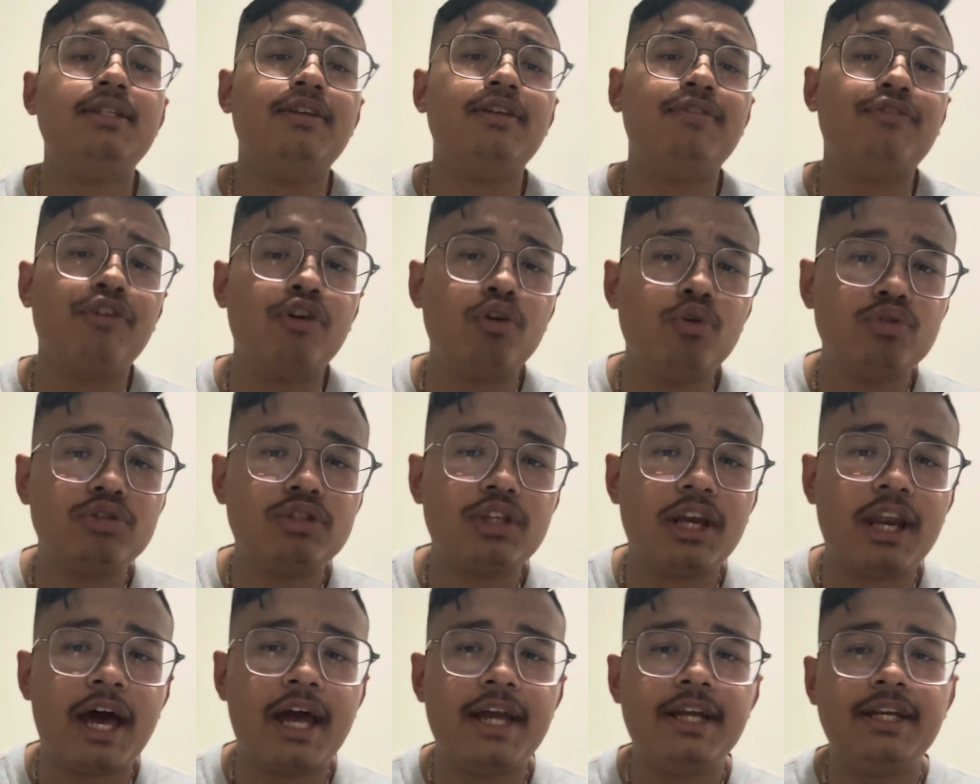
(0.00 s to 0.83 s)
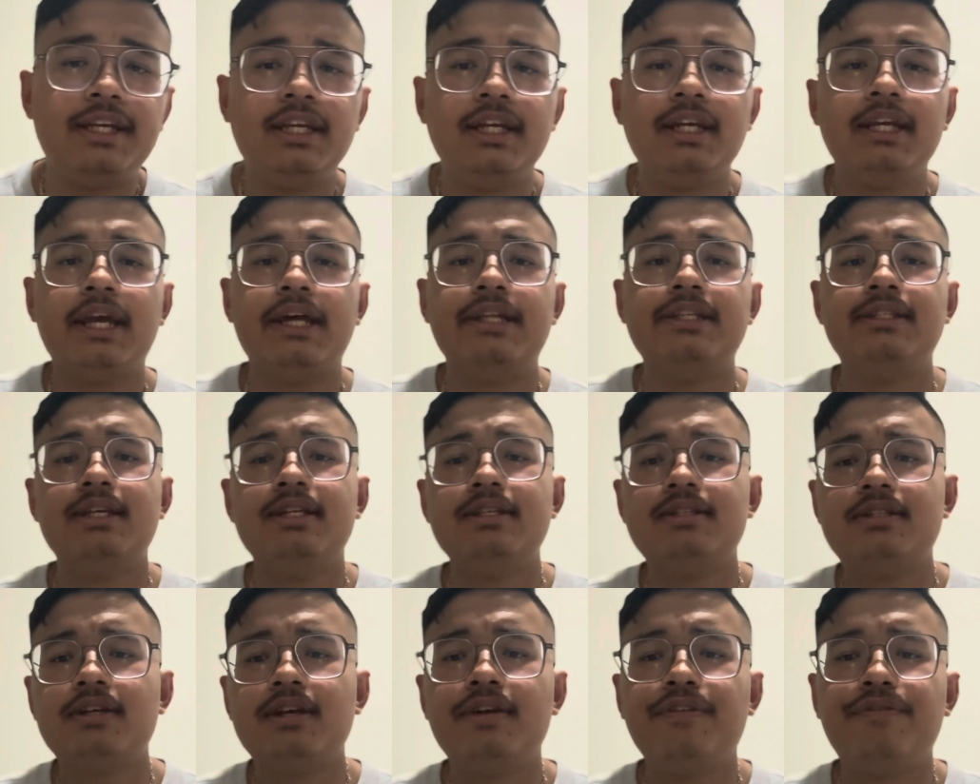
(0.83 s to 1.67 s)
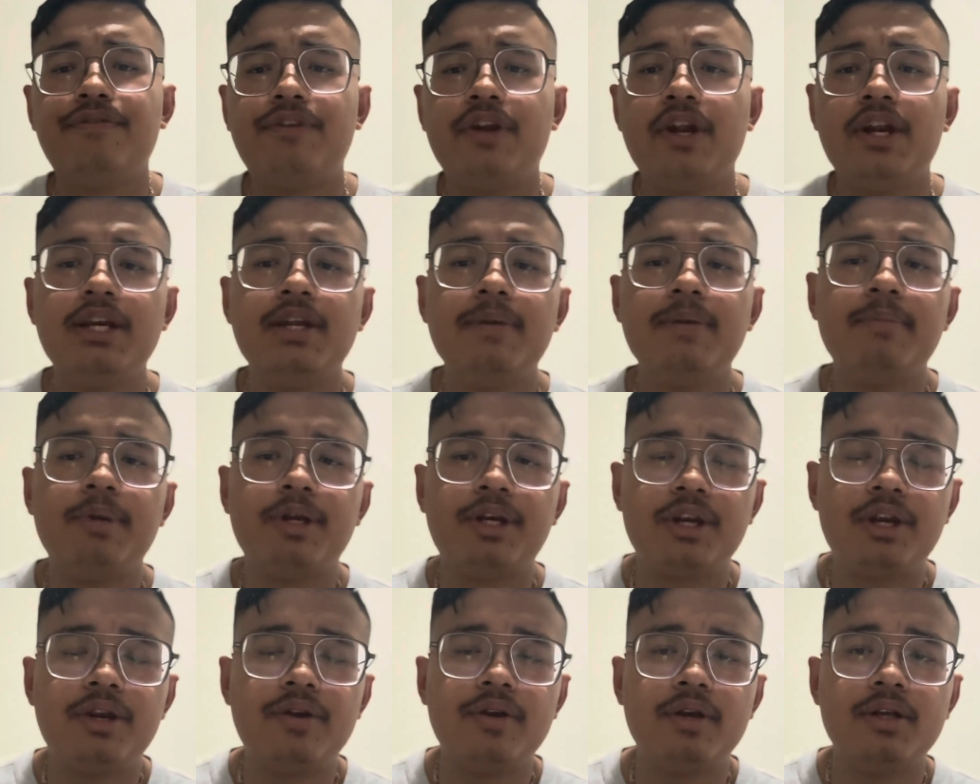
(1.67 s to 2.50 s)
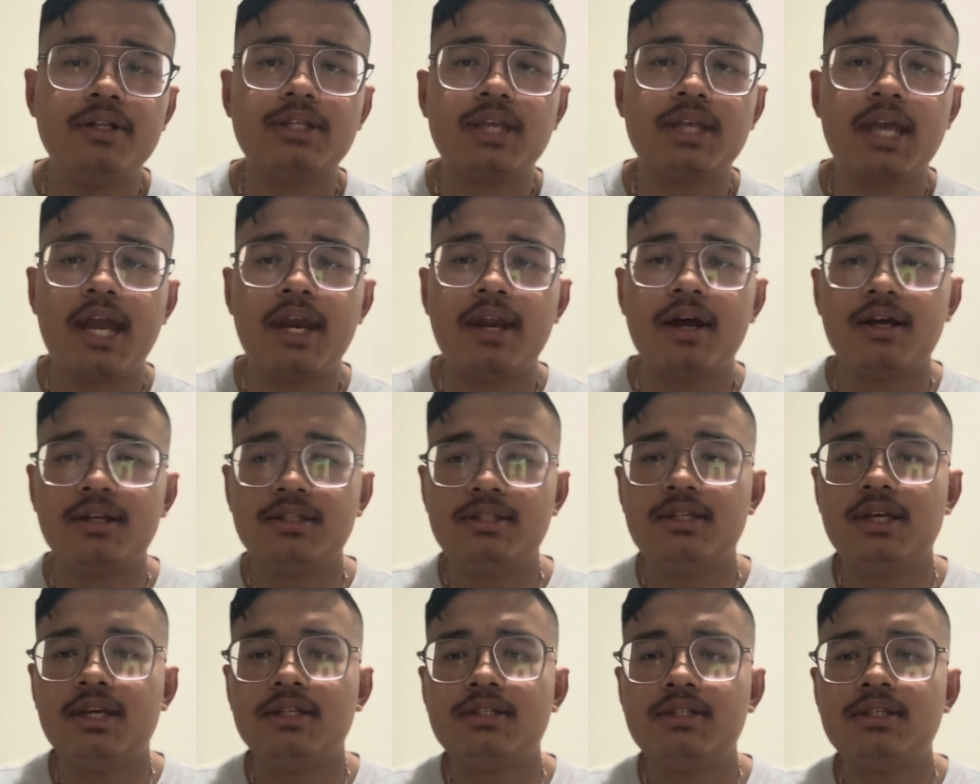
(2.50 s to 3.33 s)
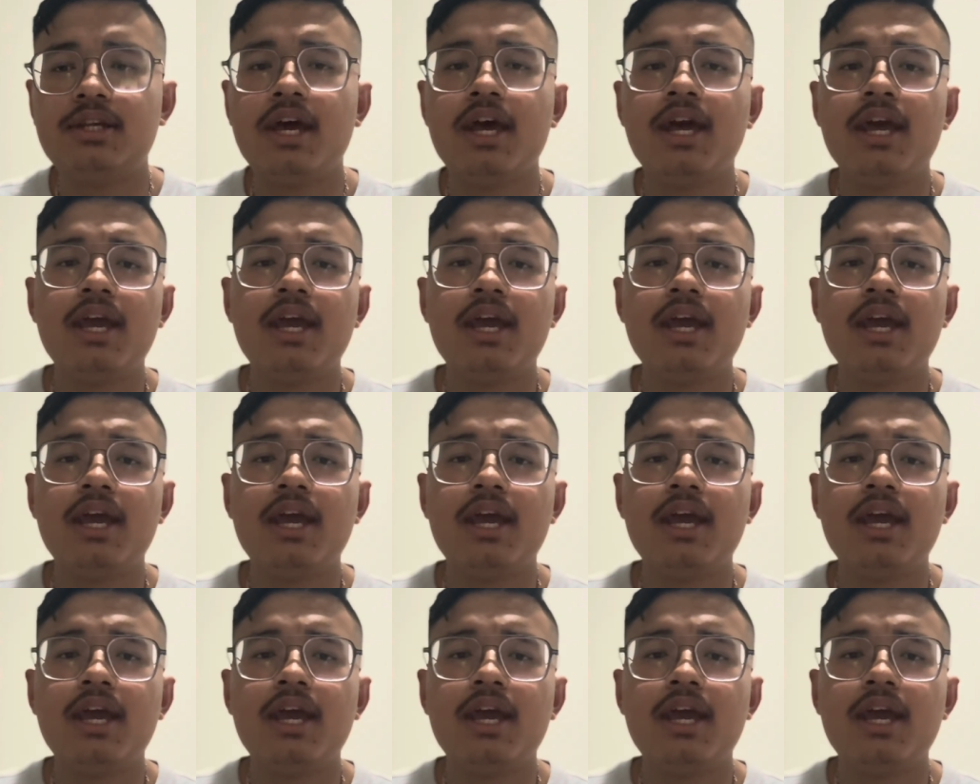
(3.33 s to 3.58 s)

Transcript: diffused lighting, and sensory friendly materials can assist